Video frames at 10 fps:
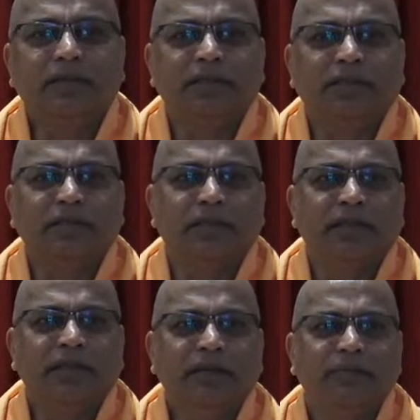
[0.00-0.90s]

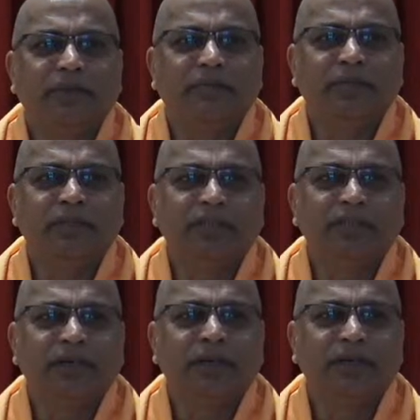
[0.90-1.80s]
asteya,
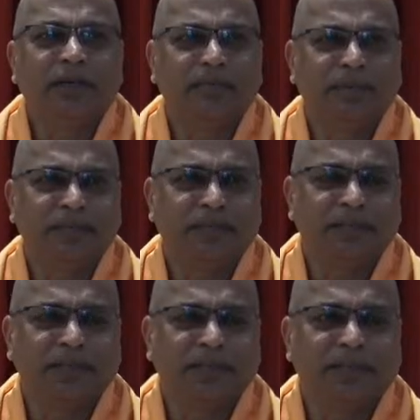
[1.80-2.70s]
brahmacharya,
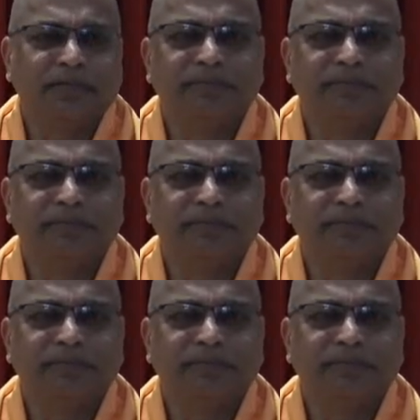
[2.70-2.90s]
aparigraha.